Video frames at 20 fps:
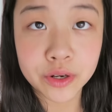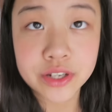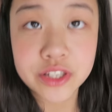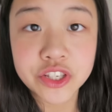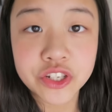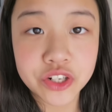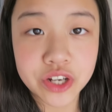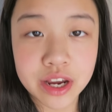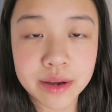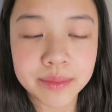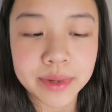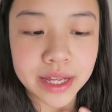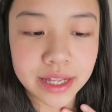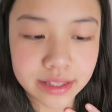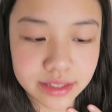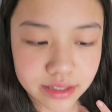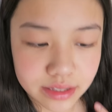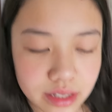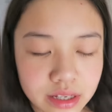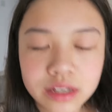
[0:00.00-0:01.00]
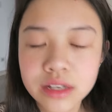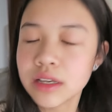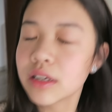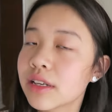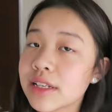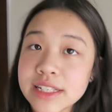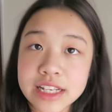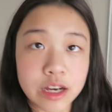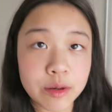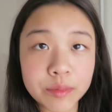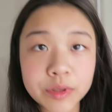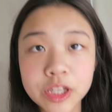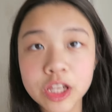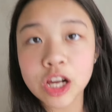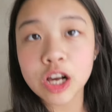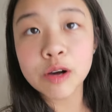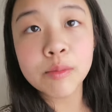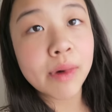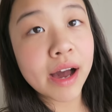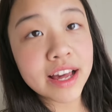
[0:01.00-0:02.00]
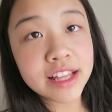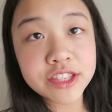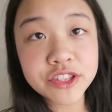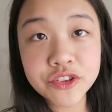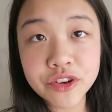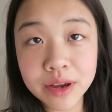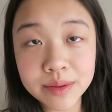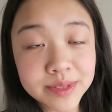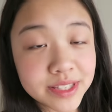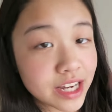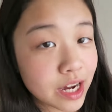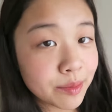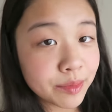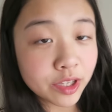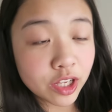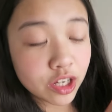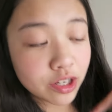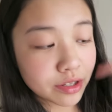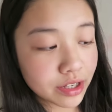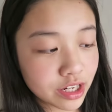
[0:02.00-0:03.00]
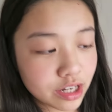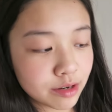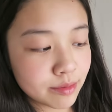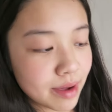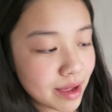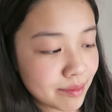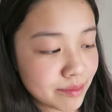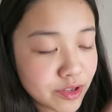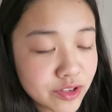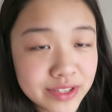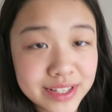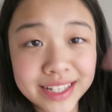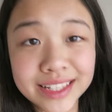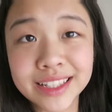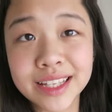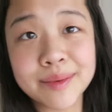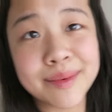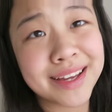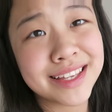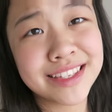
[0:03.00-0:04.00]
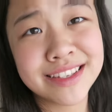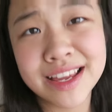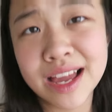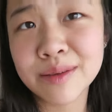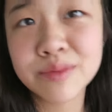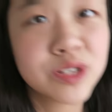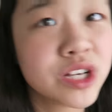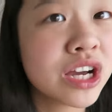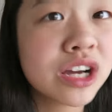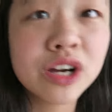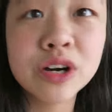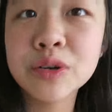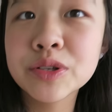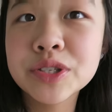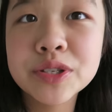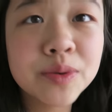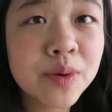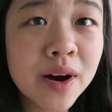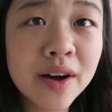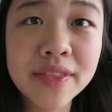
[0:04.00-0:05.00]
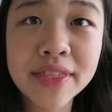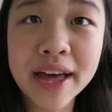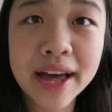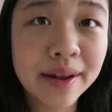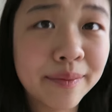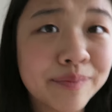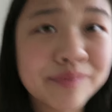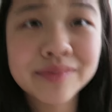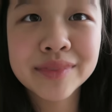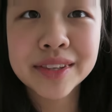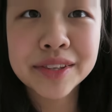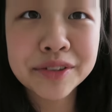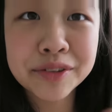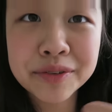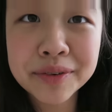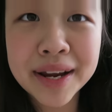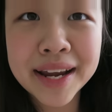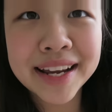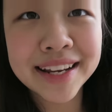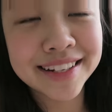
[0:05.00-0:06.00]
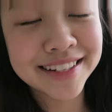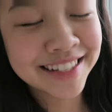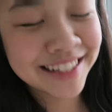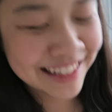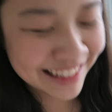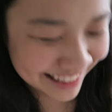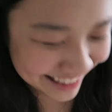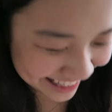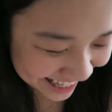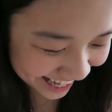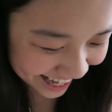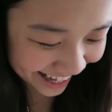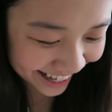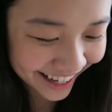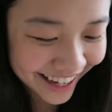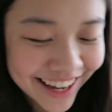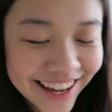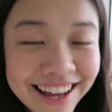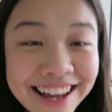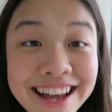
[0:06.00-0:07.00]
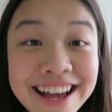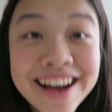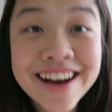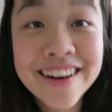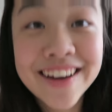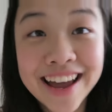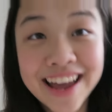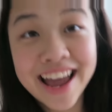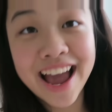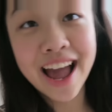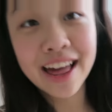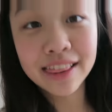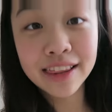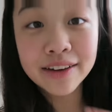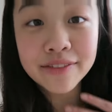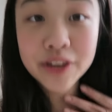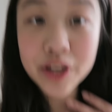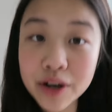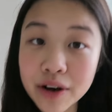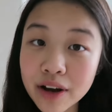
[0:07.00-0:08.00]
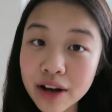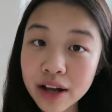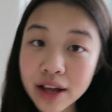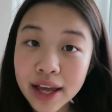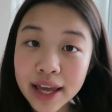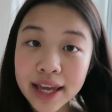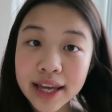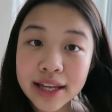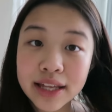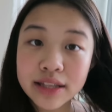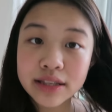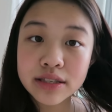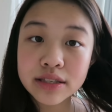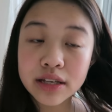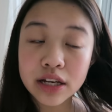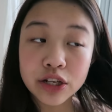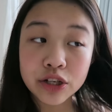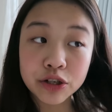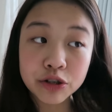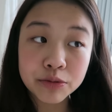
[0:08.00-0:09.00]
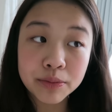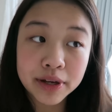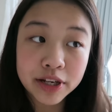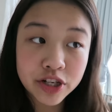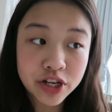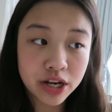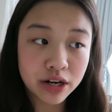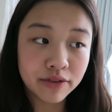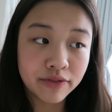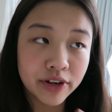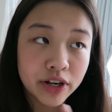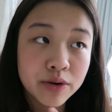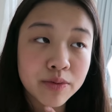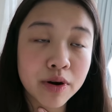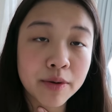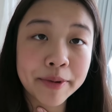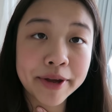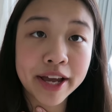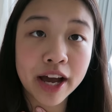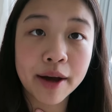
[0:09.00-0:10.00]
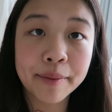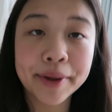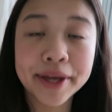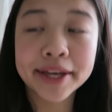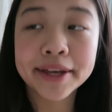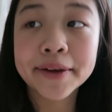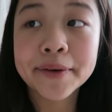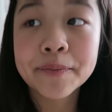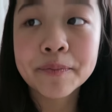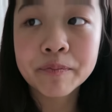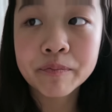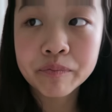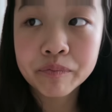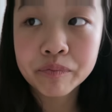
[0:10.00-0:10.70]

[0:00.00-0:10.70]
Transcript: her Instagram, it's down below. My Instagram's down below, you know, my Musical.ly, my Snapchat. Go do all that. It's great. Yeah. Okay, I love you all, and a new main channel video will be coming